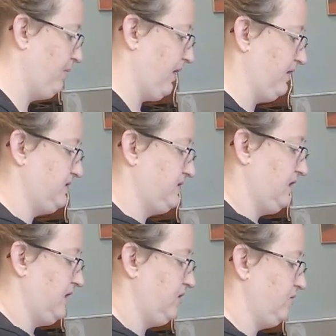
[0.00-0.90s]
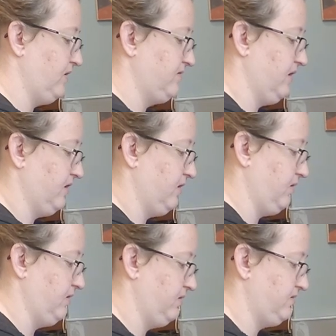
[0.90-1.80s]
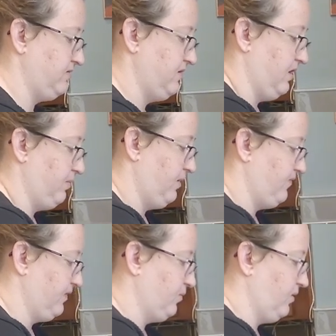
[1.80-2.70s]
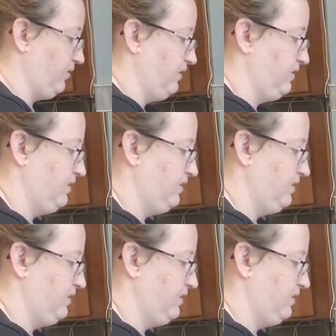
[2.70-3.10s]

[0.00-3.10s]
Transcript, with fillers: But I know that's not gonna, this is not a perfect world.